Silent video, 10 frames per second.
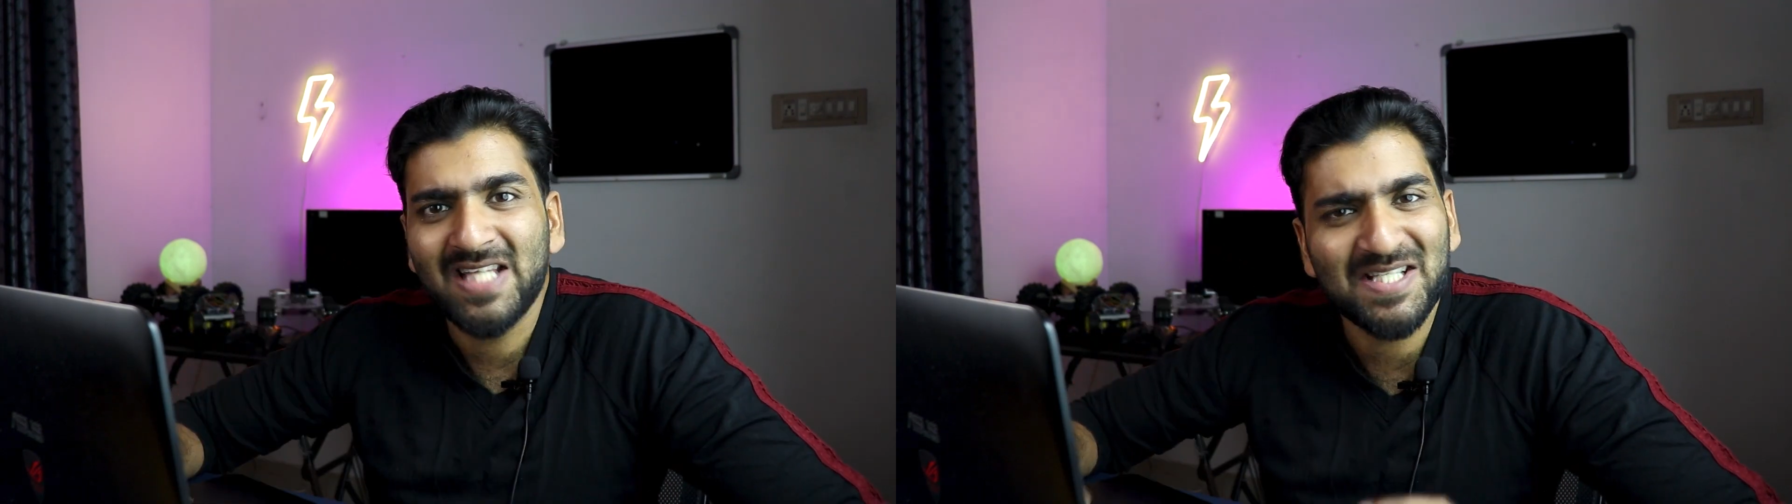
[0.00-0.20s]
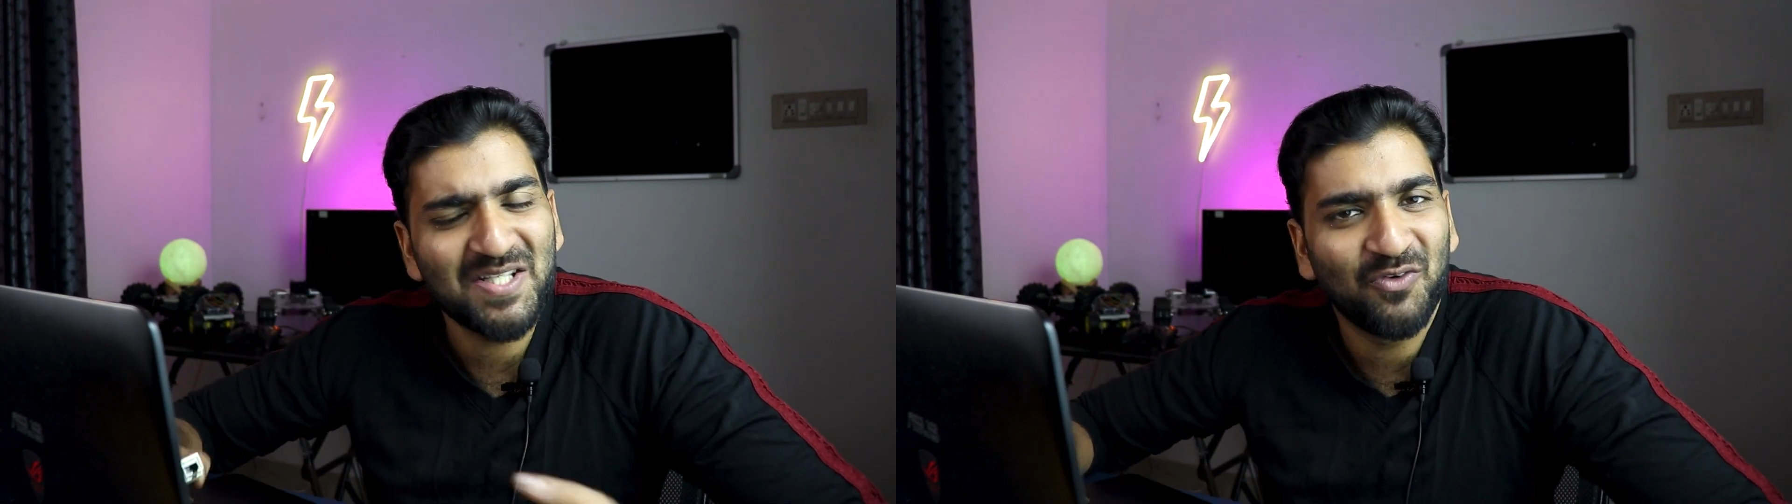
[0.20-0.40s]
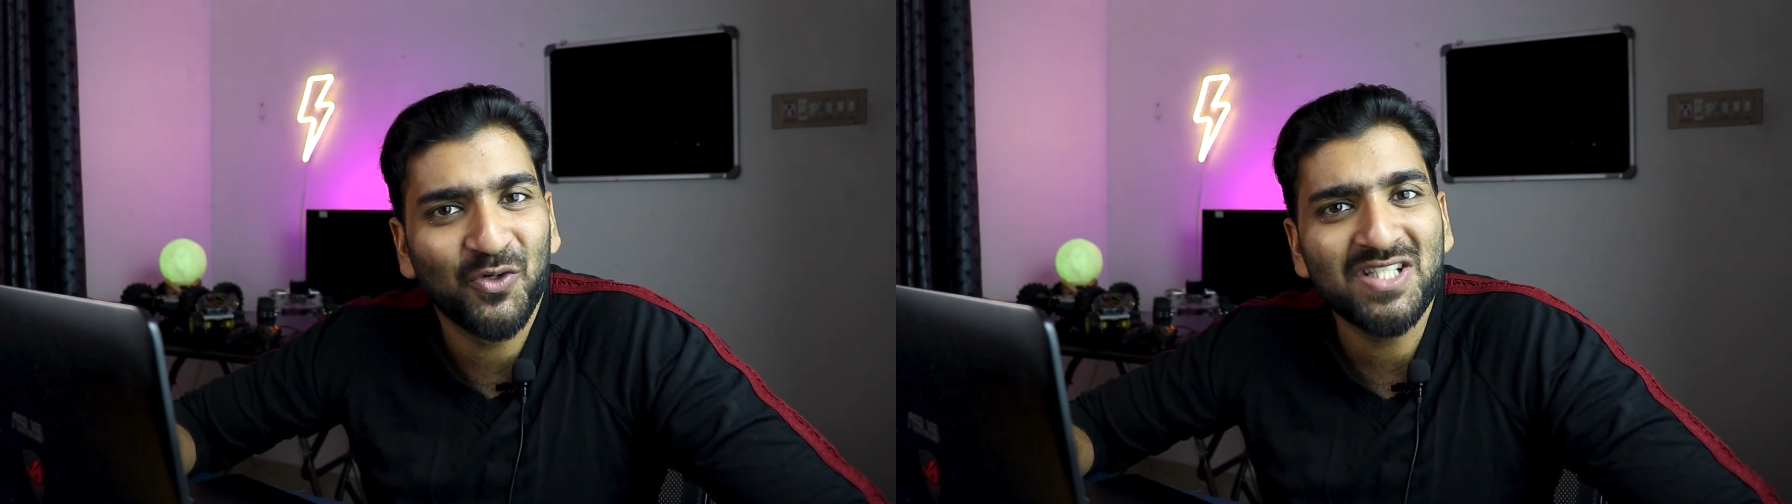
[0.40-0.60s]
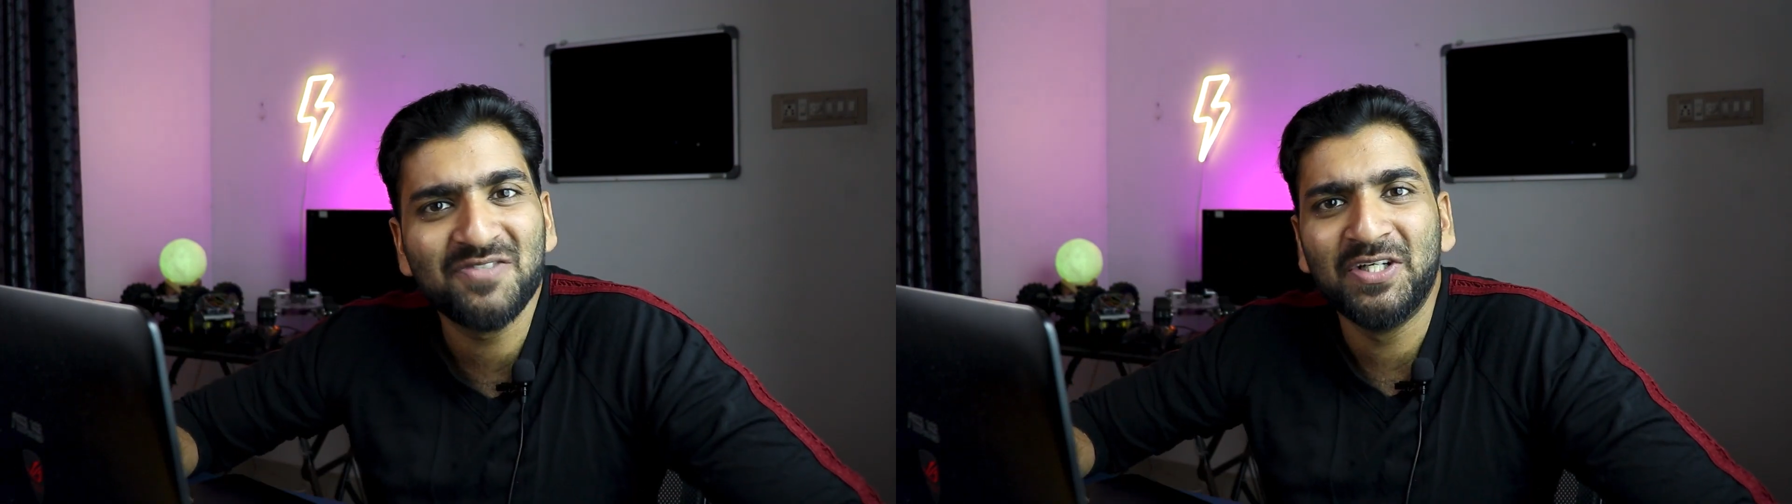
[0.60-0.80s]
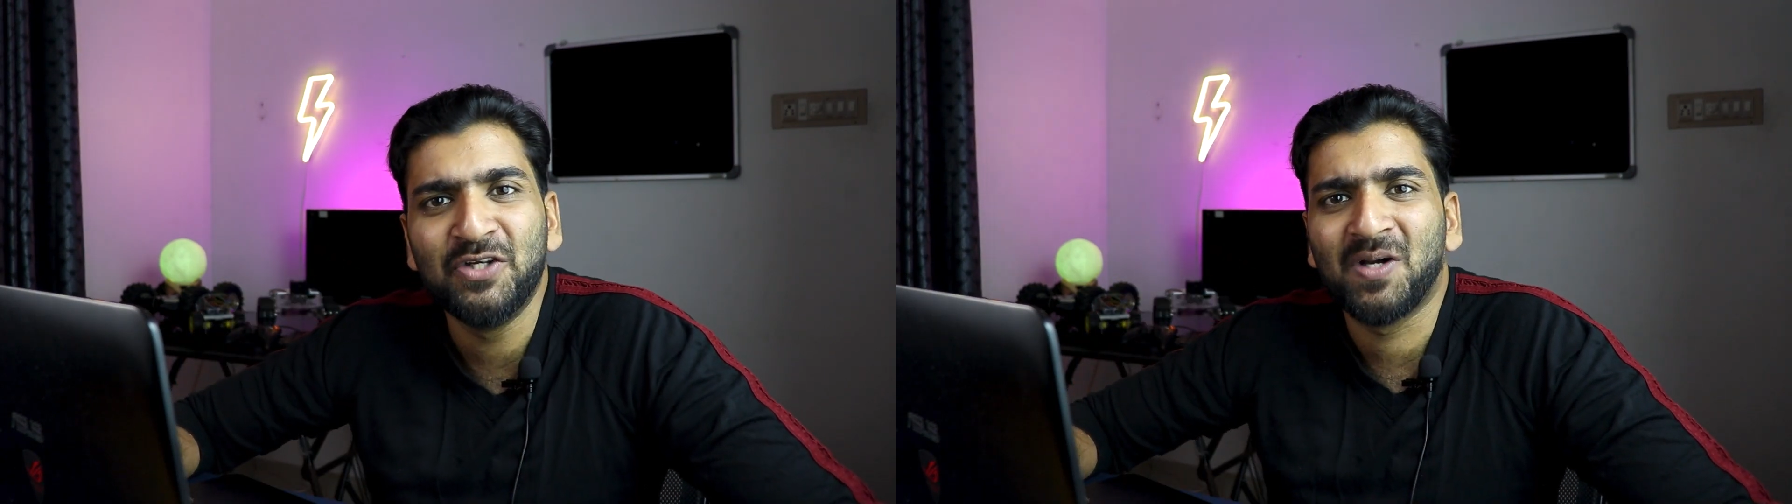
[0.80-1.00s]
That's it for
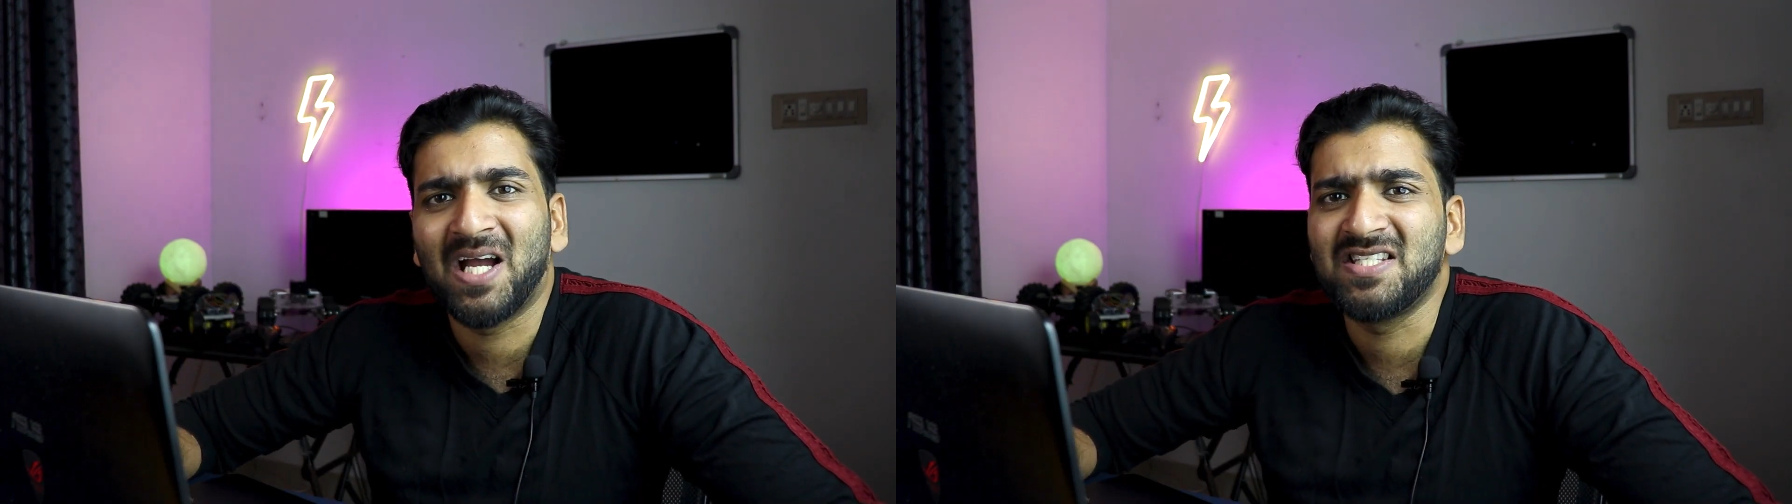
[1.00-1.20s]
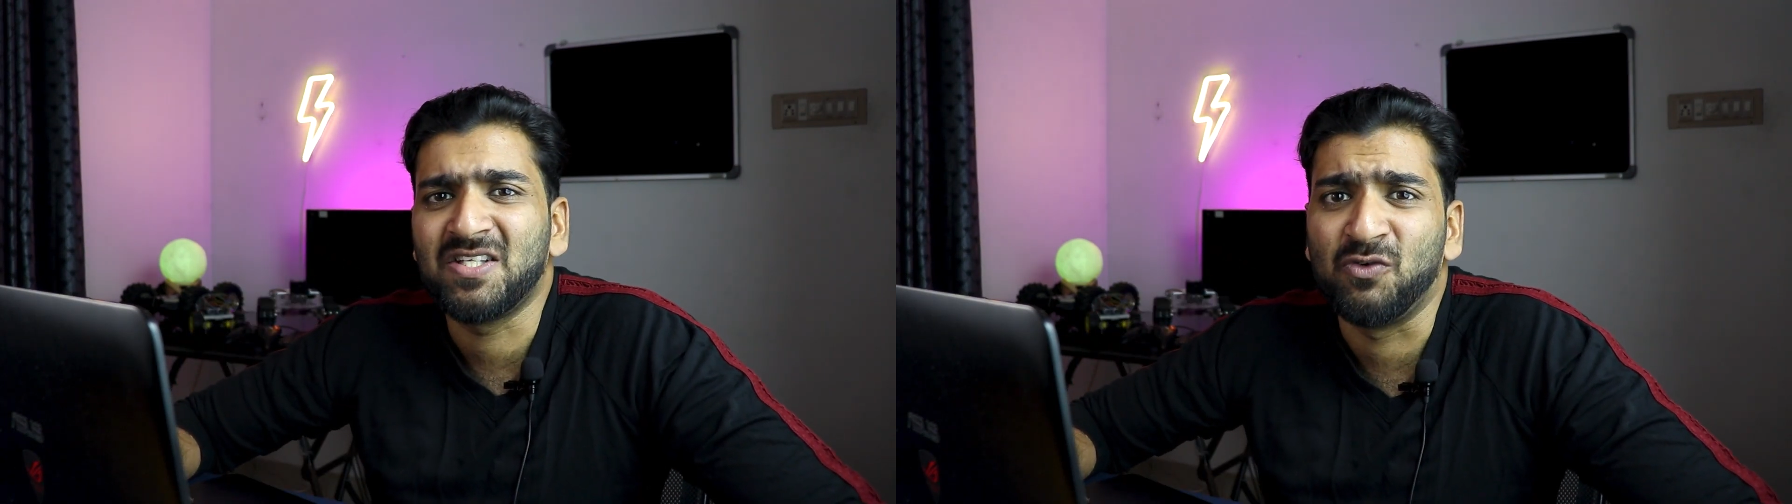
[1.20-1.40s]
this video guys.